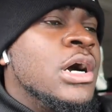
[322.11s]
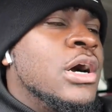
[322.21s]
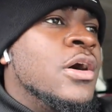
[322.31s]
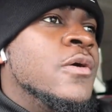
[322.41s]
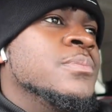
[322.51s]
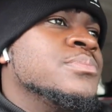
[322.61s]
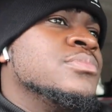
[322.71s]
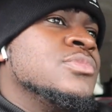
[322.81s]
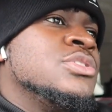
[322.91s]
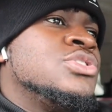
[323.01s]

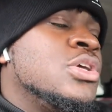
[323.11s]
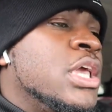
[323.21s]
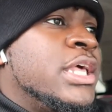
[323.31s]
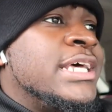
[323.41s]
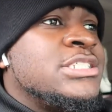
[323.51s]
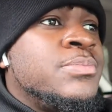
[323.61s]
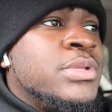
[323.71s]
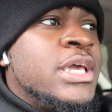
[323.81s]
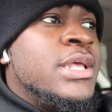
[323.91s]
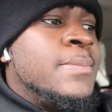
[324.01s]
Um, so yeah, that's the
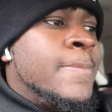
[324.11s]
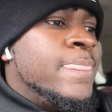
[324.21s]
plan.